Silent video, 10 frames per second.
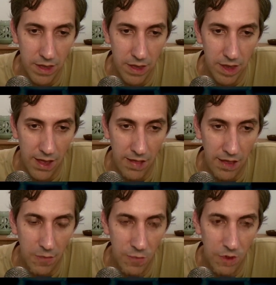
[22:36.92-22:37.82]
And
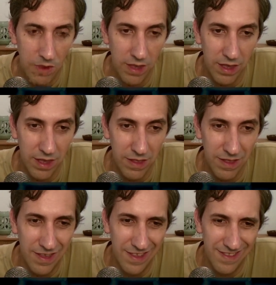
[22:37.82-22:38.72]
then what? King
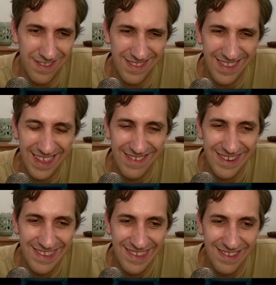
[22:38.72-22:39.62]

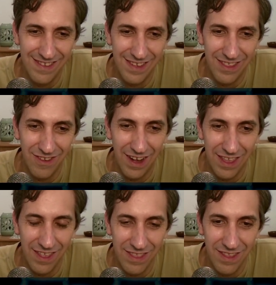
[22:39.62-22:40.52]
D7. Ew, I don't
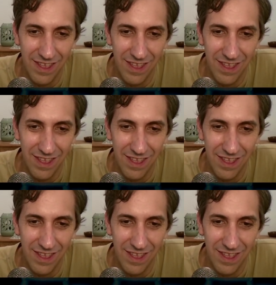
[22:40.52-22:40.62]
like that.